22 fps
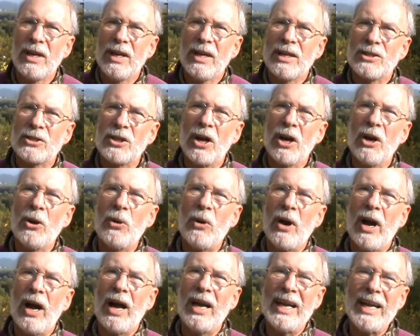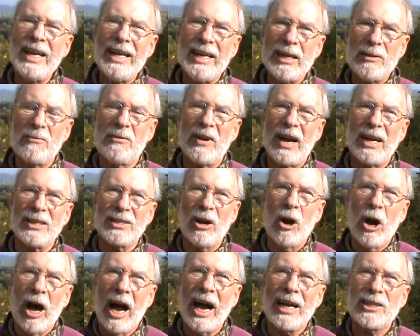So he, in fact,
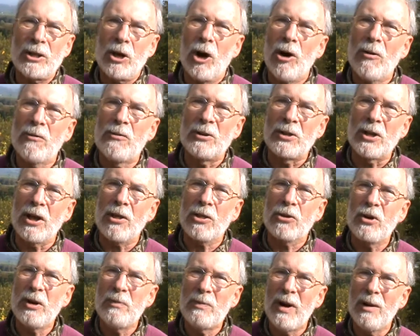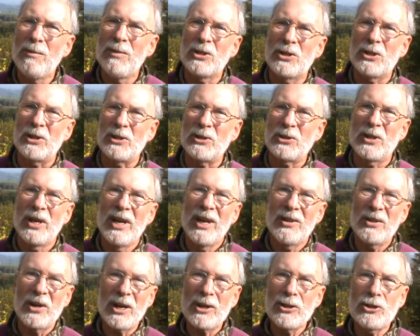actually offered 3 publishers
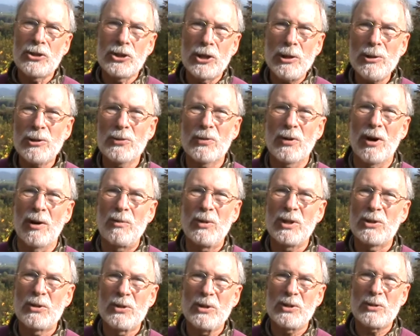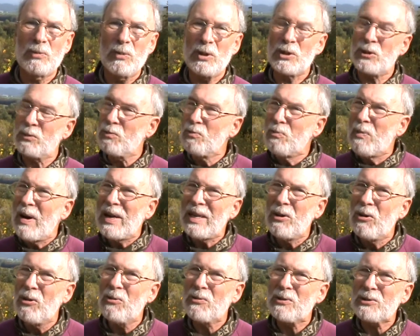that I could choose from, which many
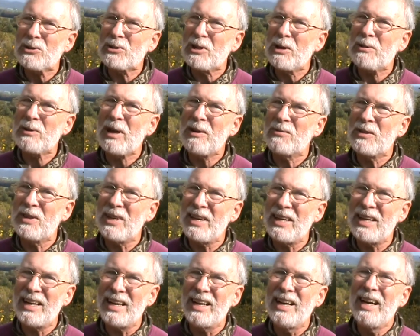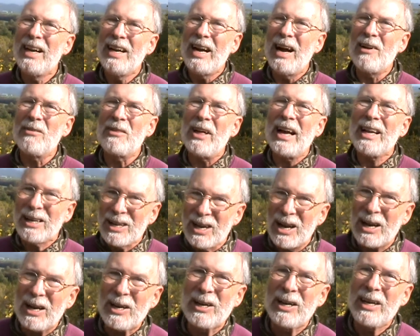authors don't have have that
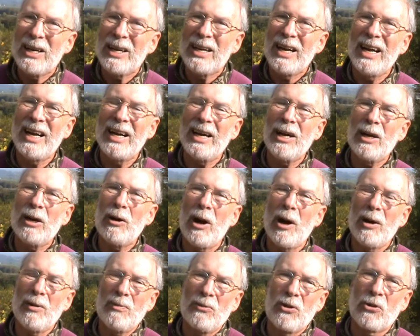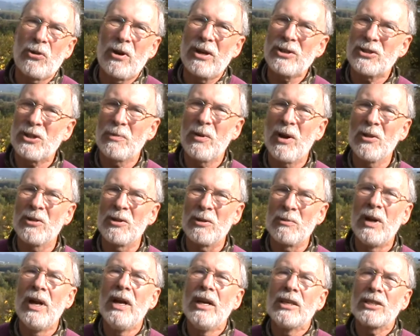luck thrust upon them.